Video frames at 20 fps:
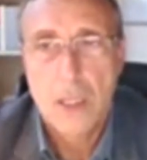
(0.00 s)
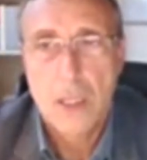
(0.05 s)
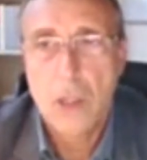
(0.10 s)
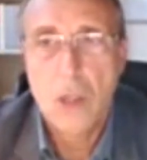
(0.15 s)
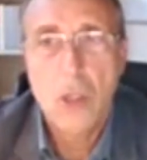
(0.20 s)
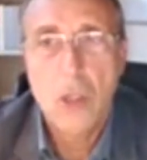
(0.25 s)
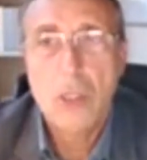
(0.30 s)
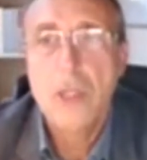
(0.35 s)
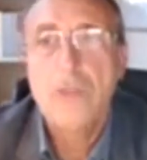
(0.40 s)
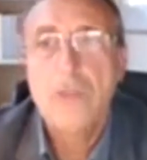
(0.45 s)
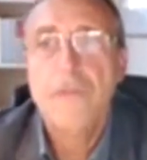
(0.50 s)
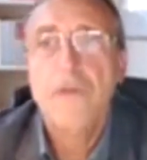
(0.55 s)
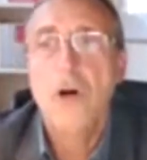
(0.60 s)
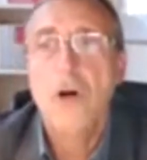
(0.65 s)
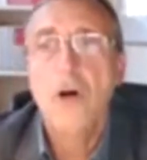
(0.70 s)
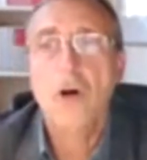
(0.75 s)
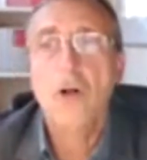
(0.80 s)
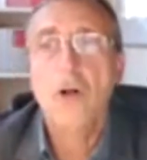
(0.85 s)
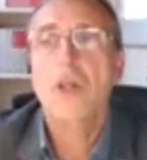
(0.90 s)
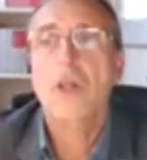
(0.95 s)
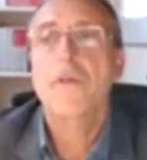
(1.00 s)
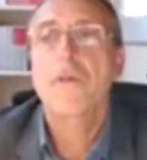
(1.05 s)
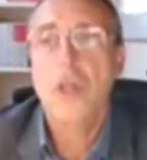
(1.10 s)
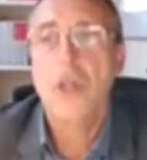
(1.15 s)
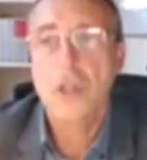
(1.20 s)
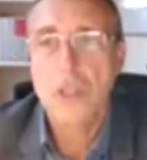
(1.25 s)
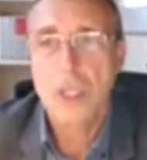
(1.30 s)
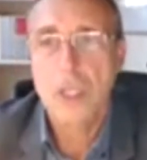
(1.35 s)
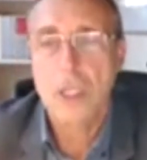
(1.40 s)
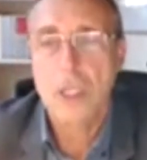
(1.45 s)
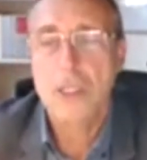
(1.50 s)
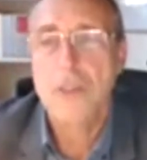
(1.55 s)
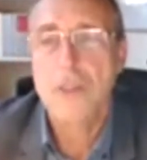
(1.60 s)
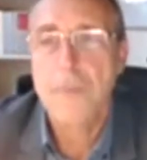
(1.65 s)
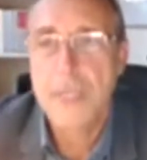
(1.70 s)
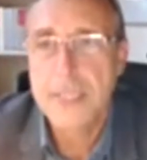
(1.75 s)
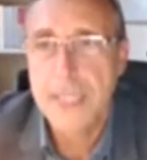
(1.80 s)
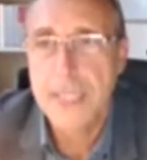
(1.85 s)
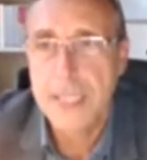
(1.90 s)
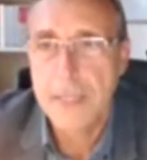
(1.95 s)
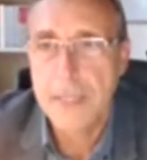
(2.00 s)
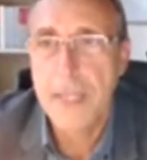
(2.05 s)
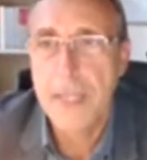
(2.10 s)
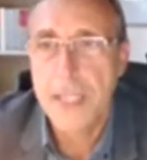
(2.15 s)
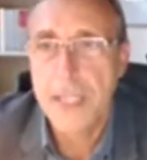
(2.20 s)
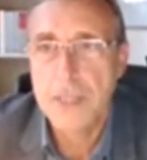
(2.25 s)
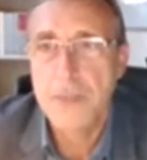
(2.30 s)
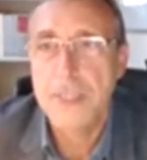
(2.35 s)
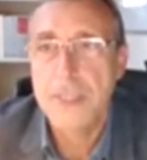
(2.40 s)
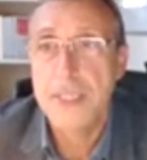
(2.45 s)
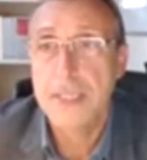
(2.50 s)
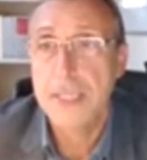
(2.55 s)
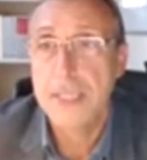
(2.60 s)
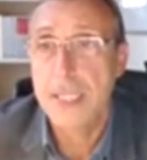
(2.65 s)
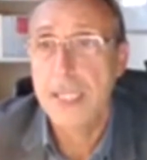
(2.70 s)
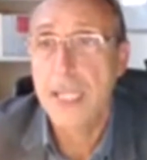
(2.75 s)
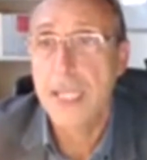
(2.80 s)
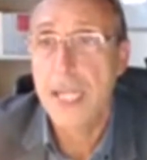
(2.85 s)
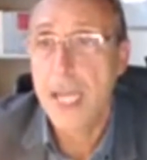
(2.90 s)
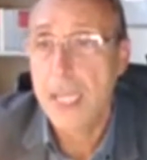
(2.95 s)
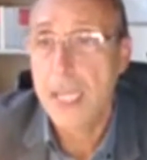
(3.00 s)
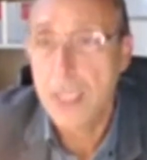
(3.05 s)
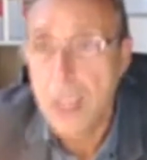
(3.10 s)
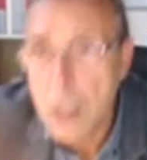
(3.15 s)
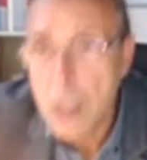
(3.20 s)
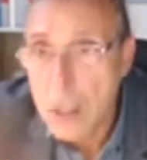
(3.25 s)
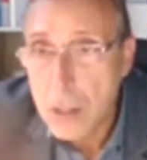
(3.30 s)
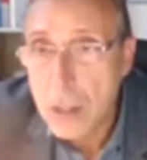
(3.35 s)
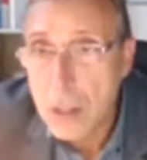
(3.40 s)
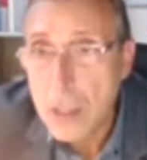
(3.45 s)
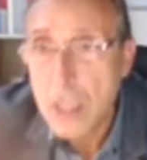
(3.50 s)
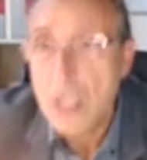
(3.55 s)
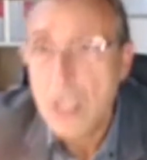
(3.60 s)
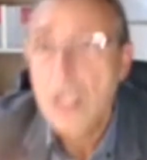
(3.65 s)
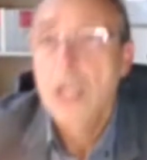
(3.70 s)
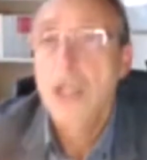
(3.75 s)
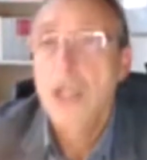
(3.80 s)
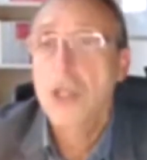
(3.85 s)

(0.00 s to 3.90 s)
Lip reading: All of the ontology-based data management systems that I know